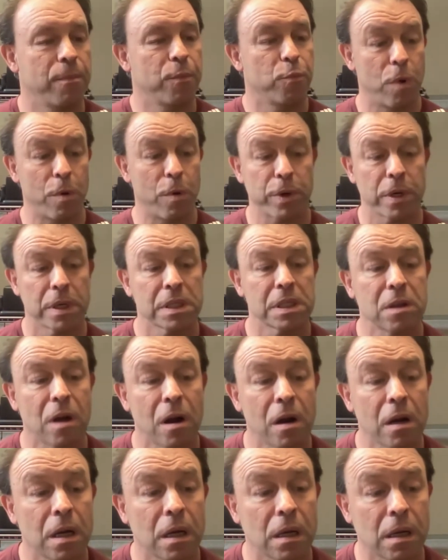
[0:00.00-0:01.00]
Well, we're going to
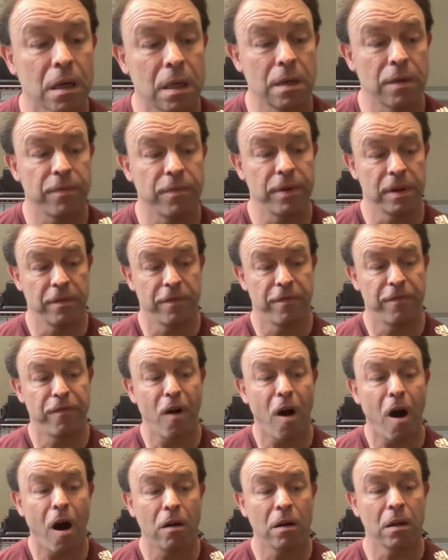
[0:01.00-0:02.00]
start in the
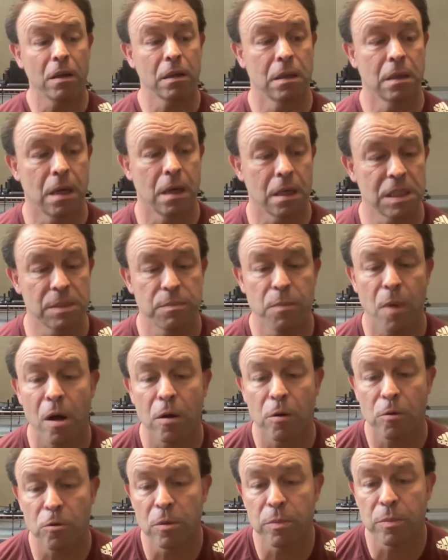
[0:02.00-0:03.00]
fall, a small
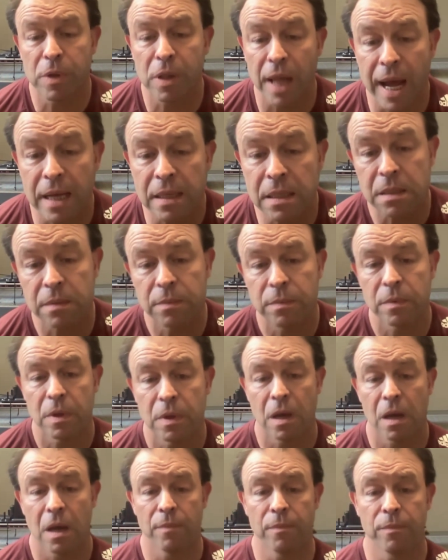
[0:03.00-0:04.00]
group class.
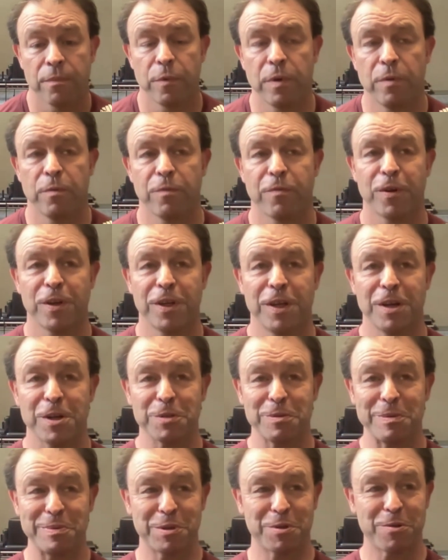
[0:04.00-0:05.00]
For years,
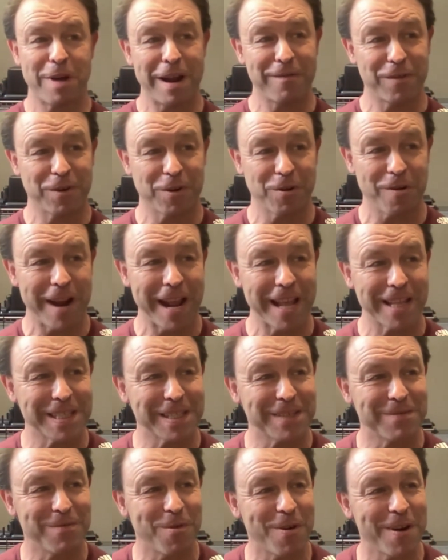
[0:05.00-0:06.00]
we've been trying for grants
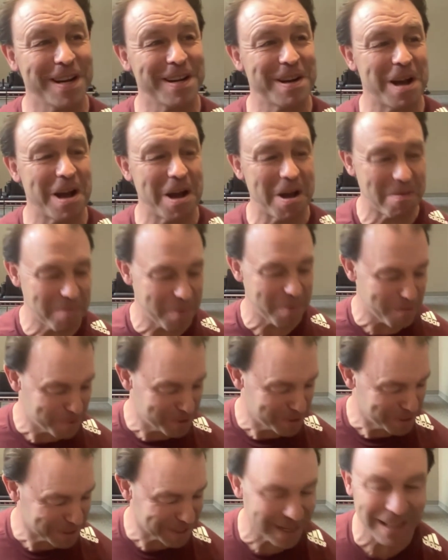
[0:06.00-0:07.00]
for it, but we're
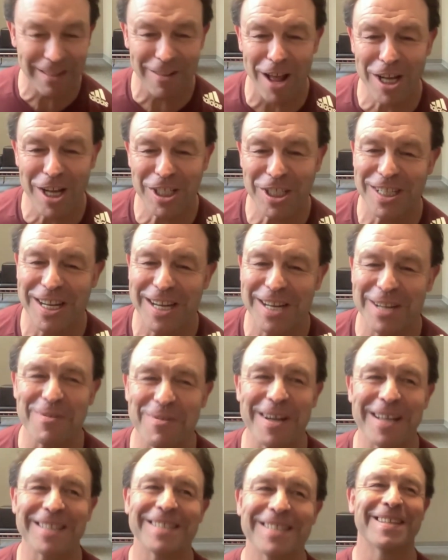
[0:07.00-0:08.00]
just going to launch it
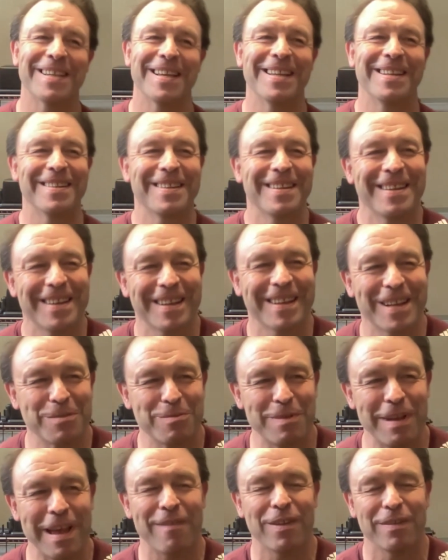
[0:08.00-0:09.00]
anyways. And because
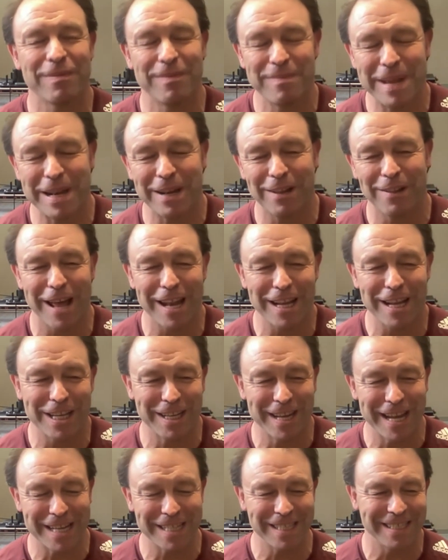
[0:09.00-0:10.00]
we have made a lot of
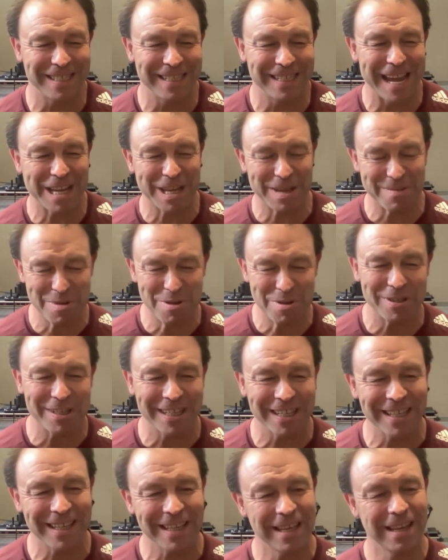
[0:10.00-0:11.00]
connections in that
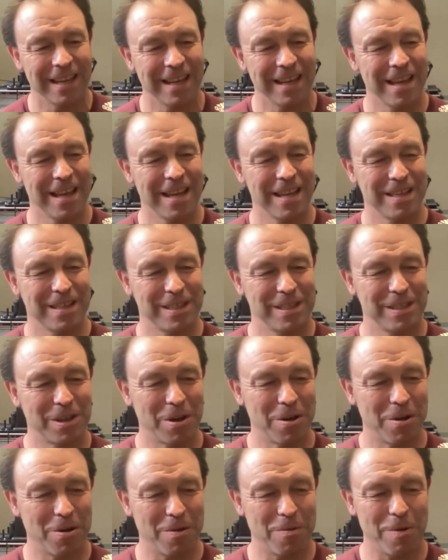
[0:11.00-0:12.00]
community.
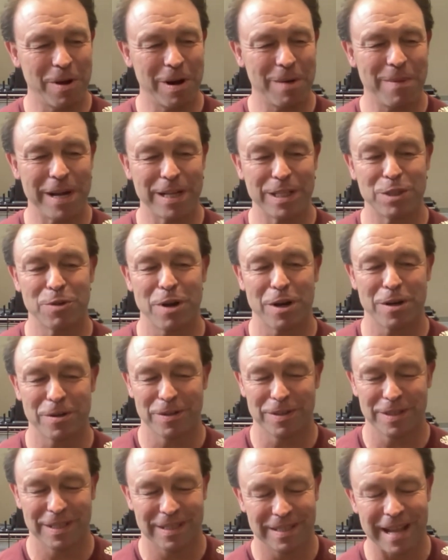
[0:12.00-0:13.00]
So one of my
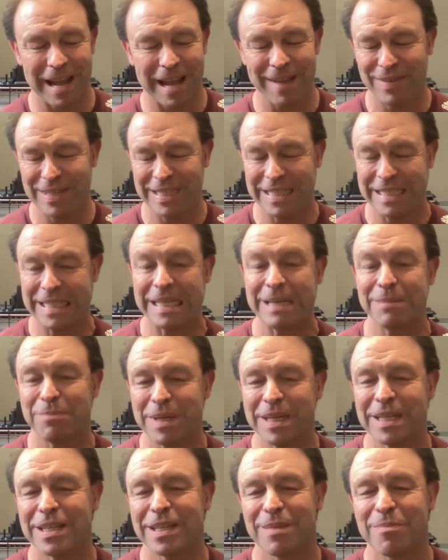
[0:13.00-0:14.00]
instructors is diving deep
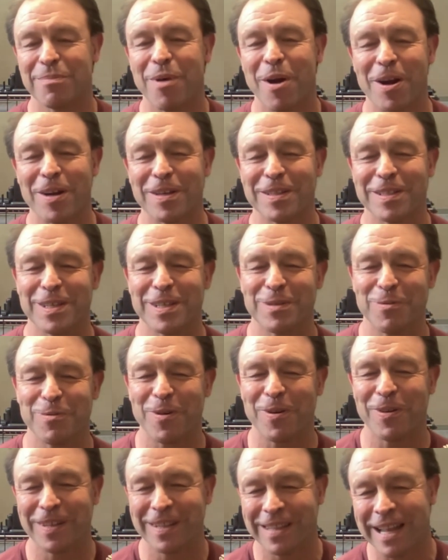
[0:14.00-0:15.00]
into the Parkinson's
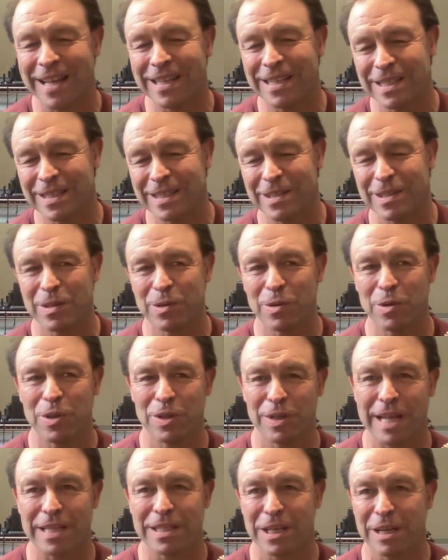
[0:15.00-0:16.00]
world, and that's
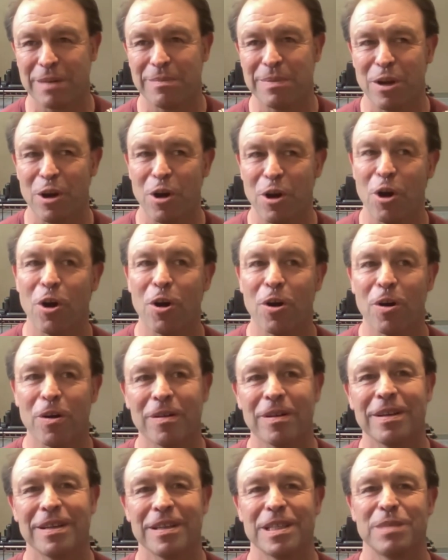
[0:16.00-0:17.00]
going to be
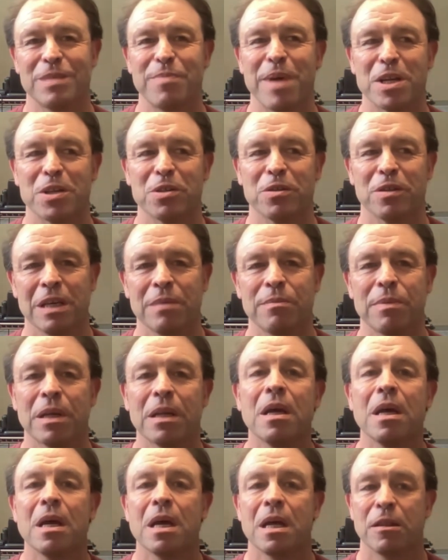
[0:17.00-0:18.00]
her specialty. But
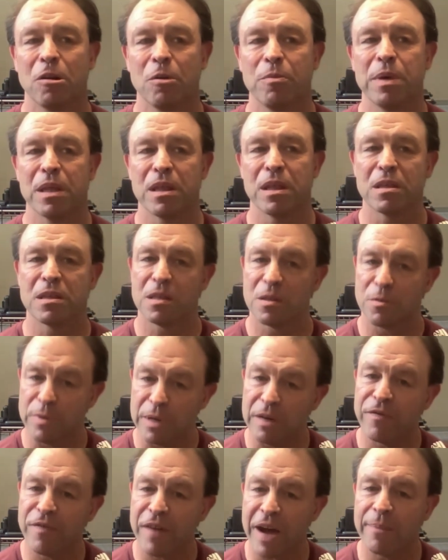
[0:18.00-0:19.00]
there'll be 3
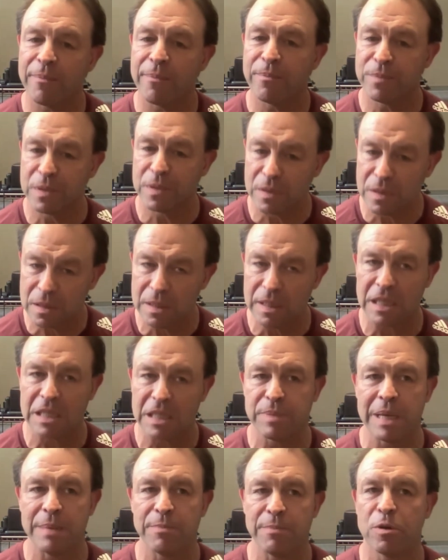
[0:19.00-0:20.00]
to 5 to 6
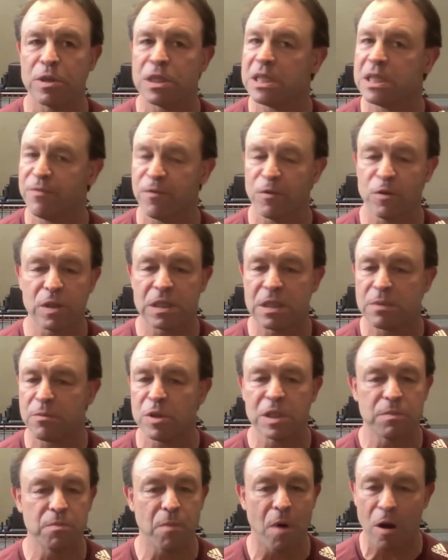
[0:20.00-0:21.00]
people, really
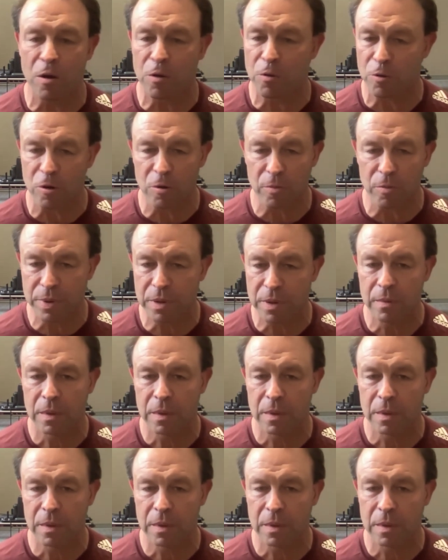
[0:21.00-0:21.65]
small group,